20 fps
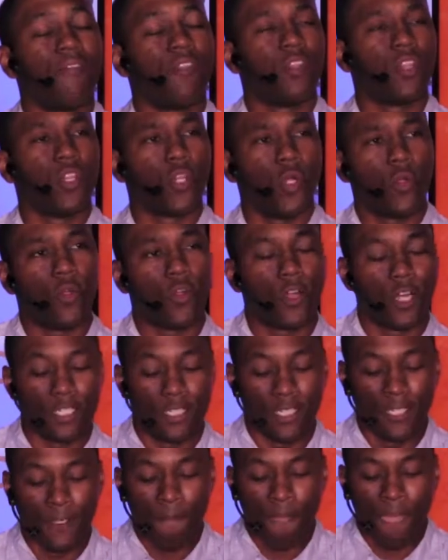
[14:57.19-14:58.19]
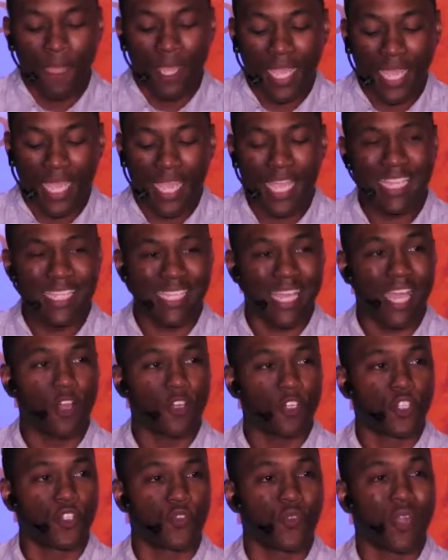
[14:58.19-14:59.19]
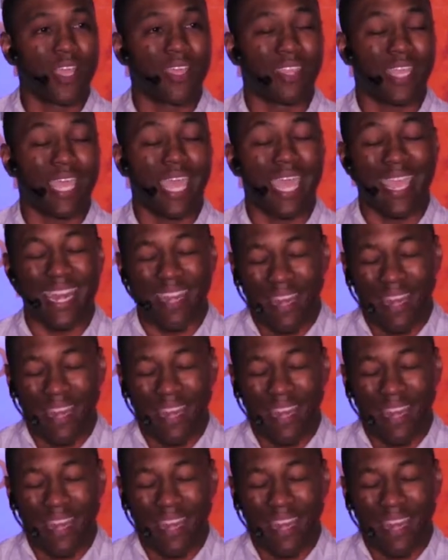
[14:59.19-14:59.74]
of the Lord is our strength.